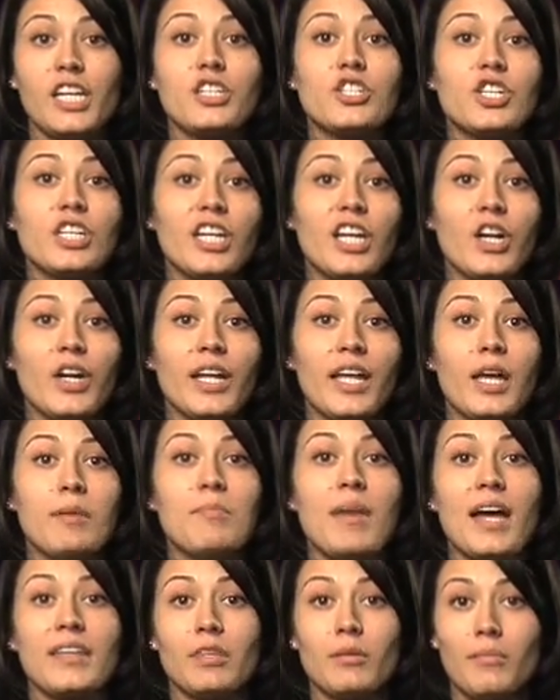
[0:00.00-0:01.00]
engineering,
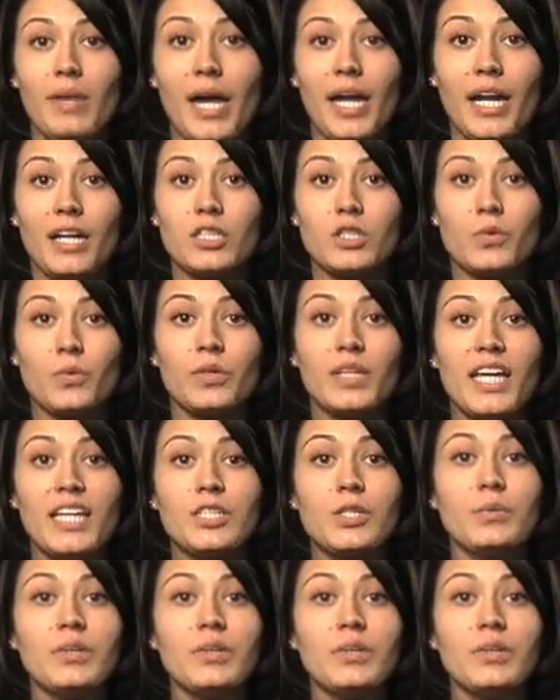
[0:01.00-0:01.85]
and mathematics relate